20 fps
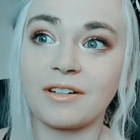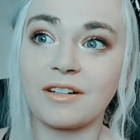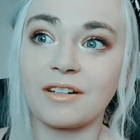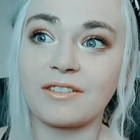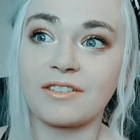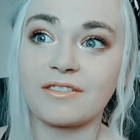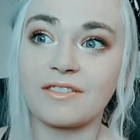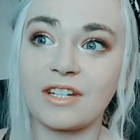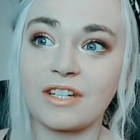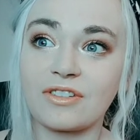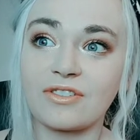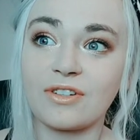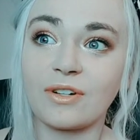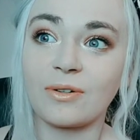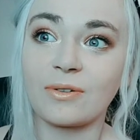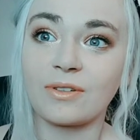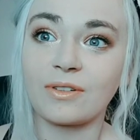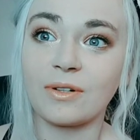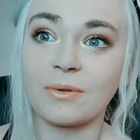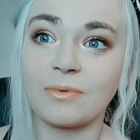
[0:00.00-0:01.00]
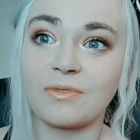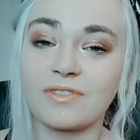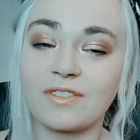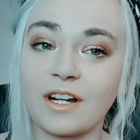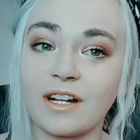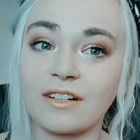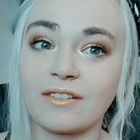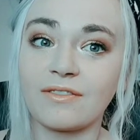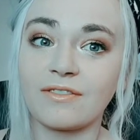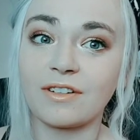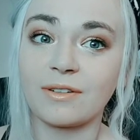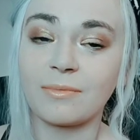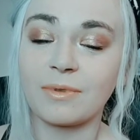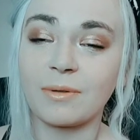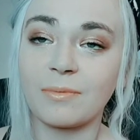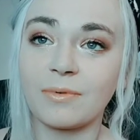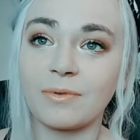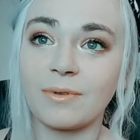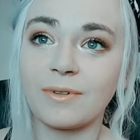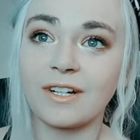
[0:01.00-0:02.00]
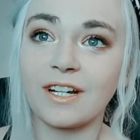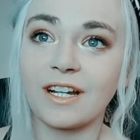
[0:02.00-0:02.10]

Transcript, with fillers: I just like choked and almost died in front of people,